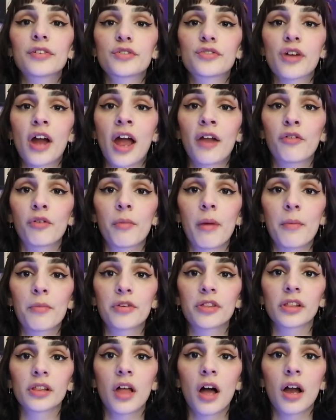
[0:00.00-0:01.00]
to try and
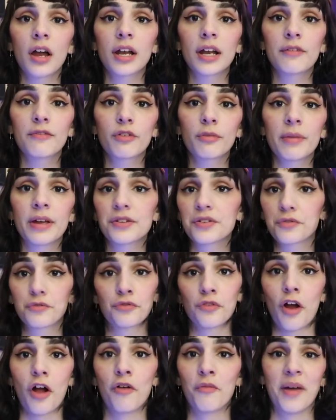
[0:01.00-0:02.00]
remember the login information
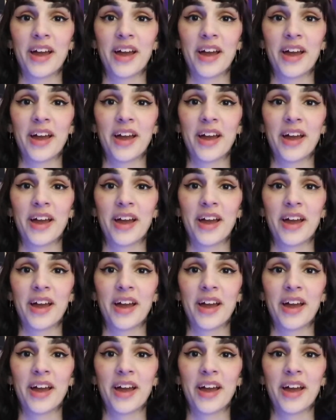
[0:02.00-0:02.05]
for all